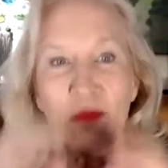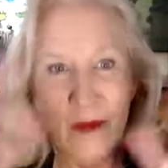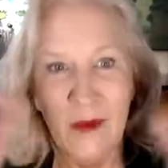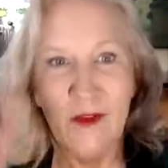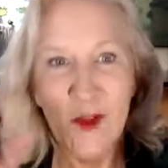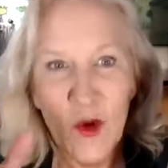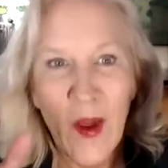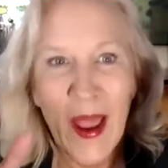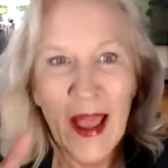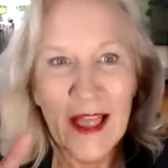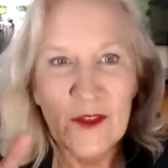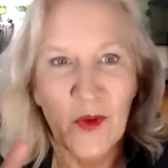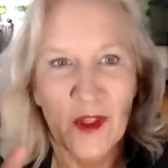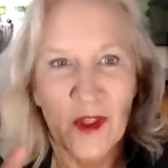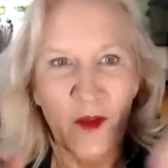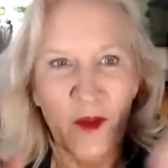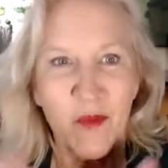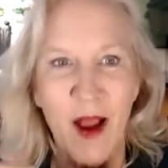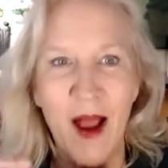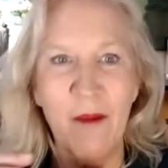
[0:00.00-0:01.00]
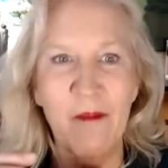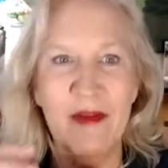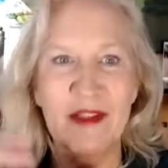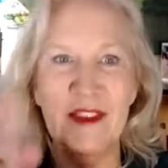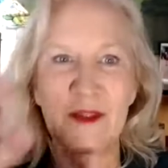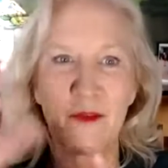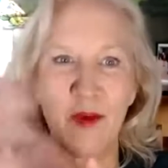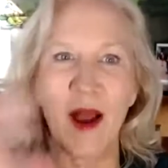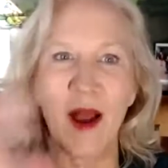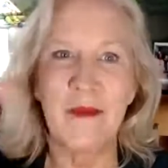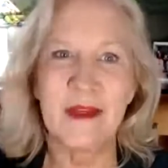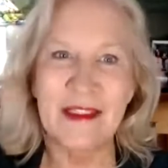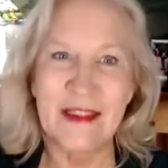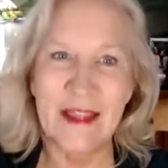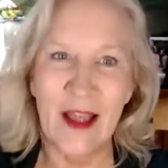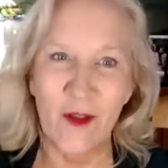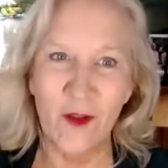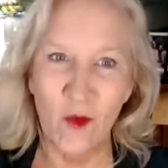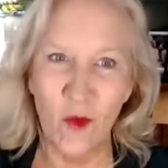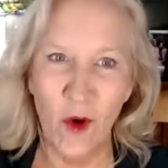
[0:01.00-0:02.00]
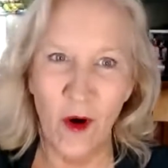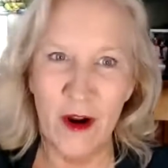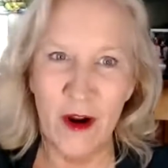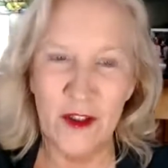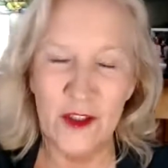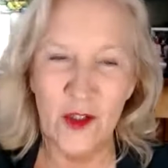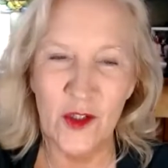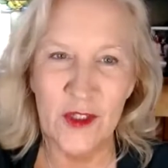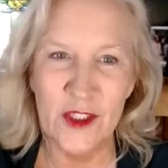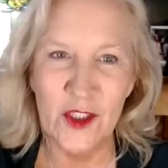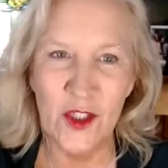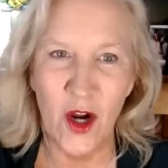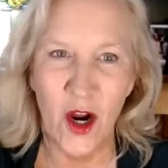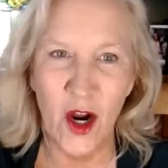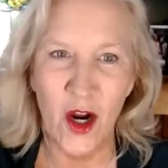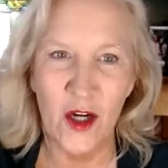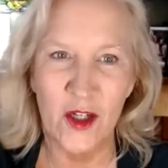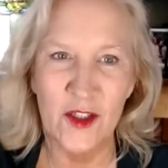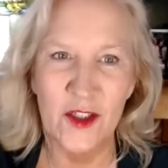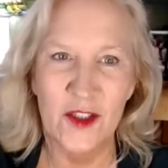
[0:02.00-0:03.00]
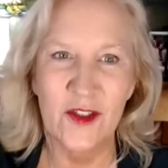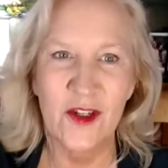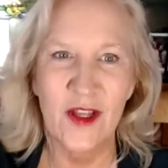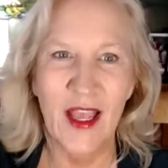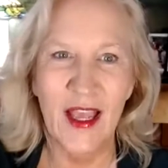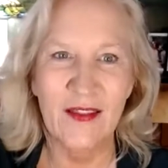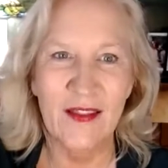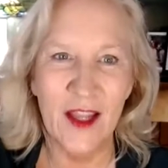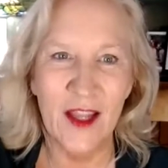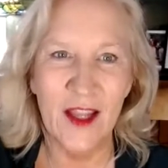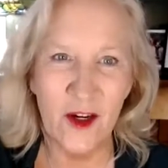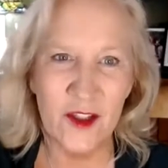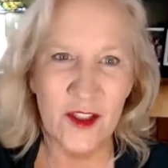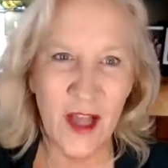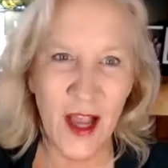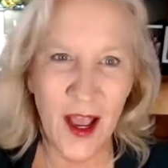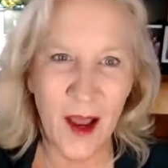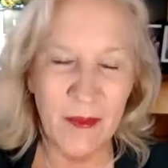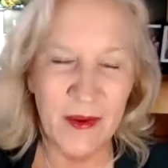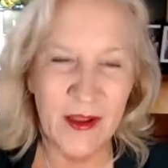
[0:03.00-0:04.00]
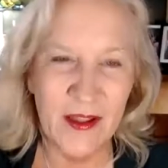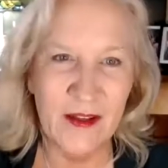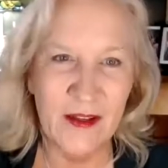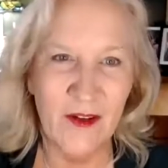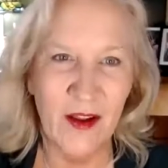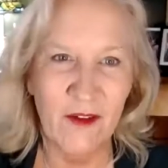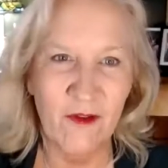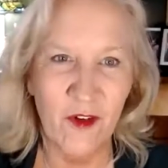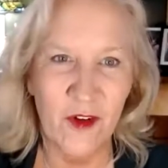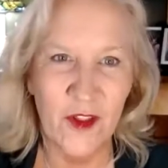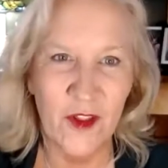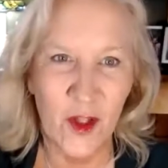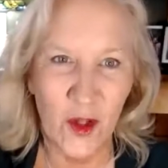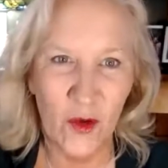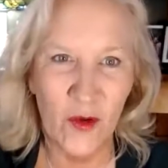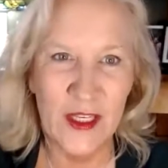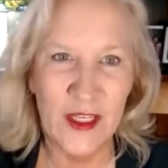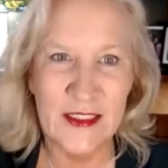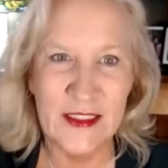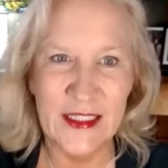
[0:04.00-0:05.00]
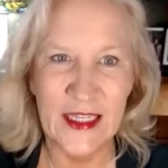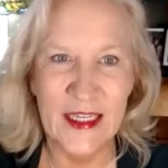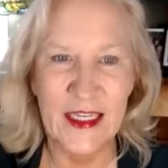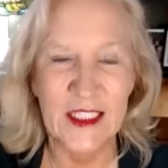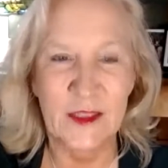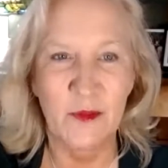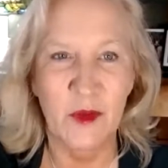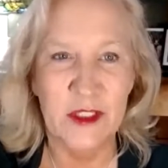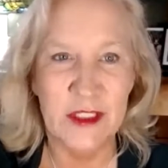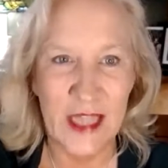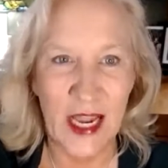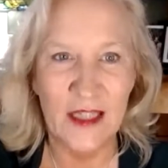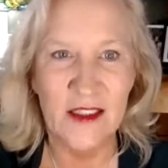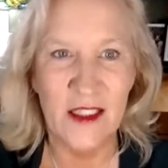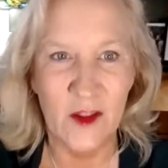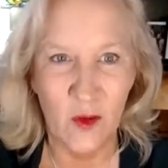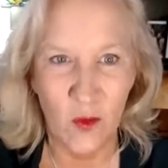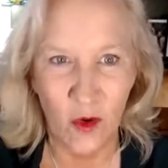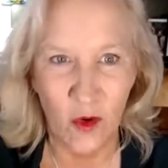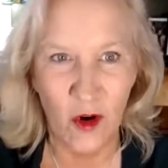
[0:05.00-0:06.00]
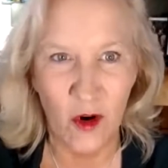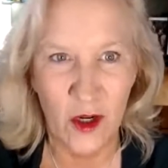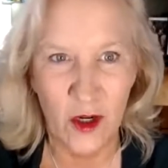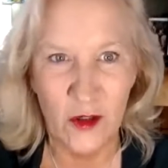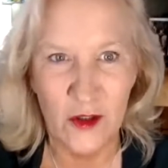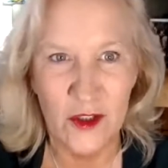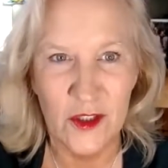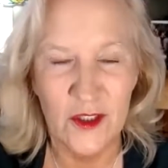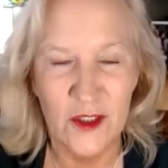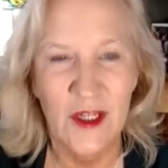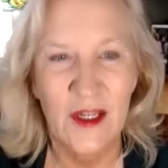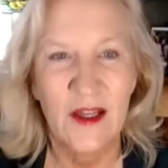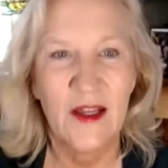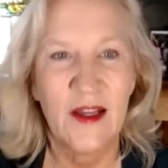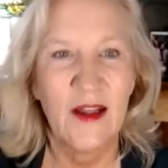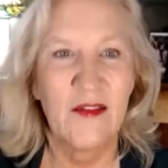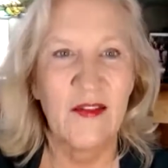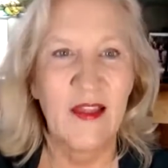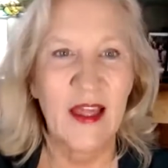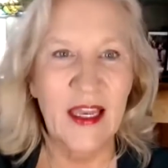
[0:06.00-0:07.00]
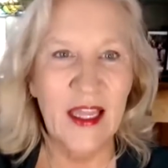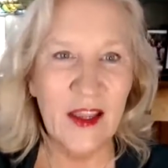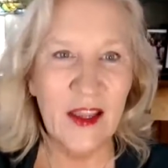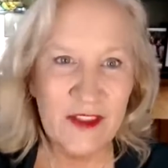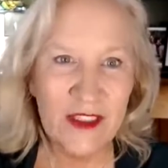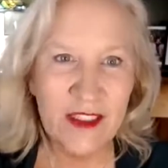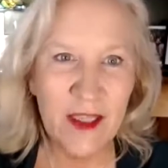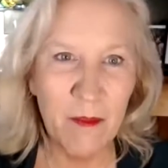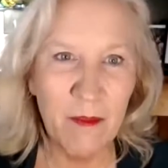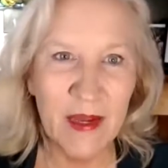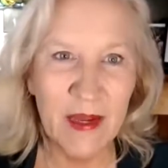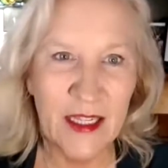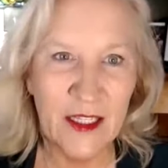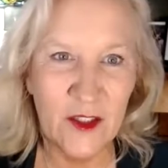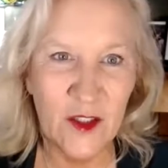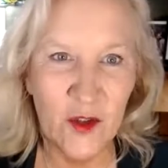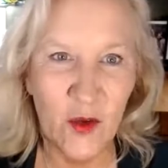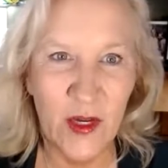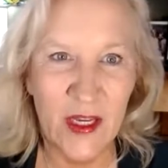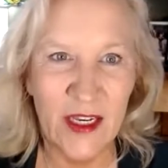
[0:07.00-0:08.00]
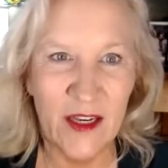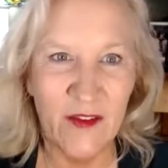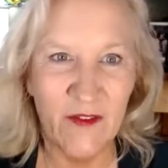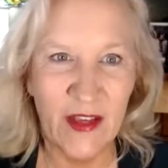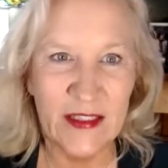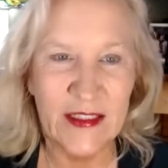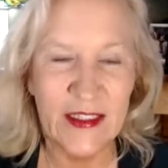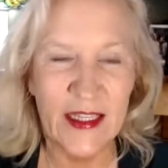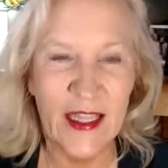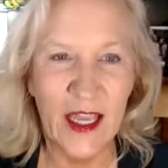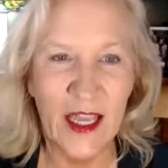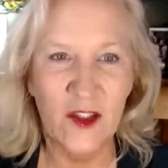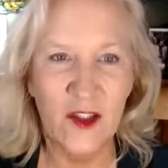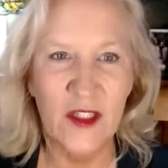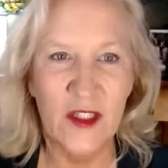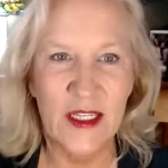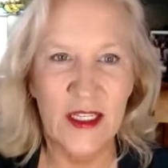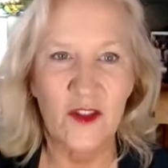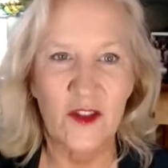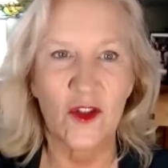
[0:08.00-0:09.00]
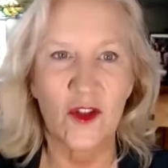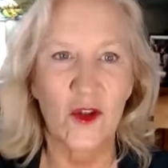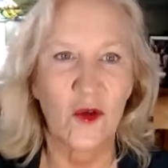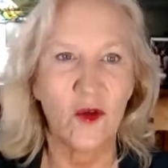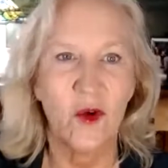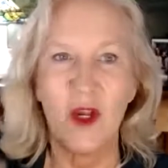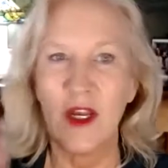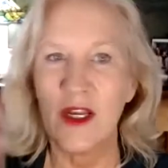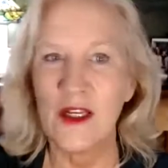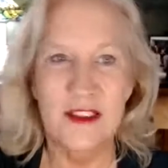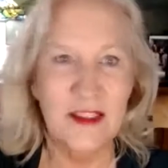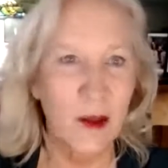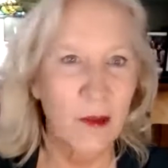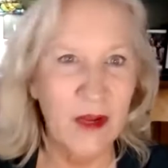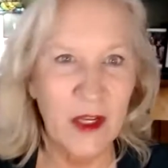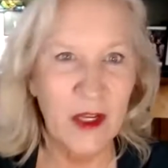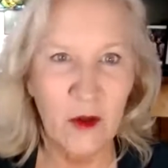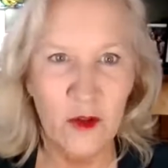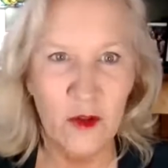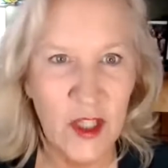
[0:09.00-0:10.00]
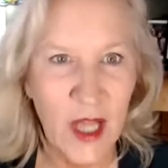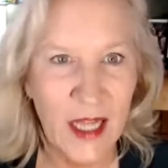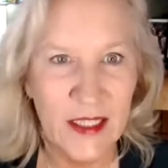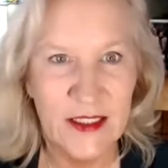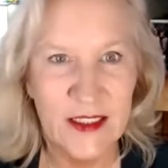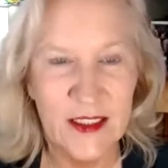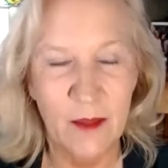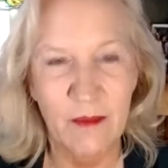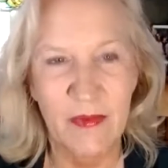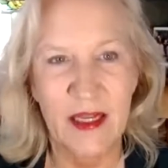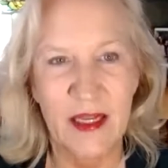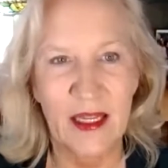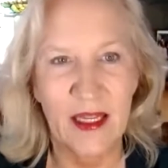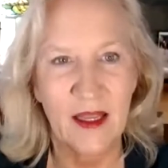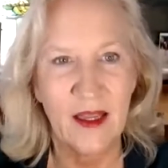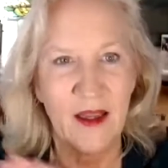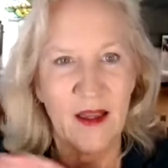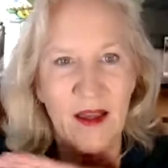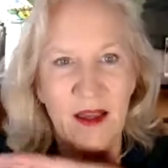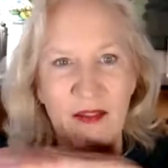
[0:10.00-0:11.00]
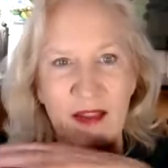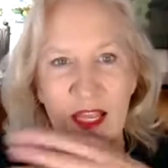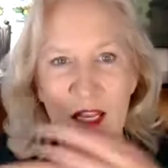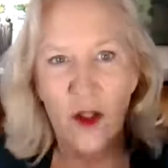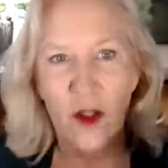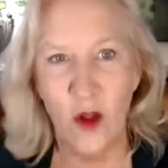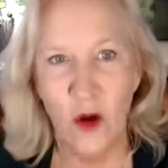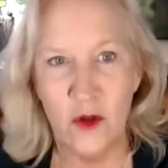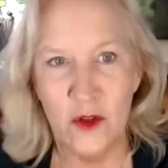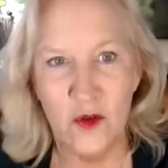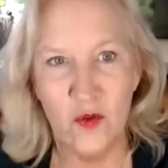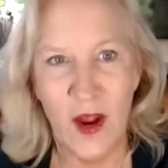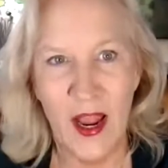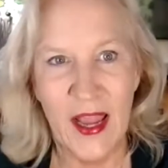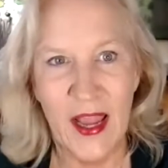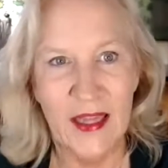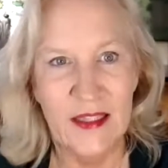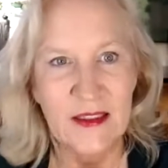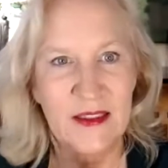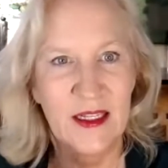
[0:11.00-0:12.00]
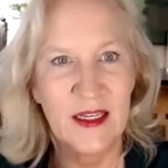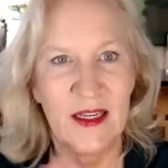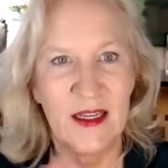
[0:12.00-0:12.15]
you asked what the problem is. The problem is now the warriors are in charge, and their job for the union is seen as protecting the warriors. That if somebody is doing an investigation into somebody who shot somebody, they close ranks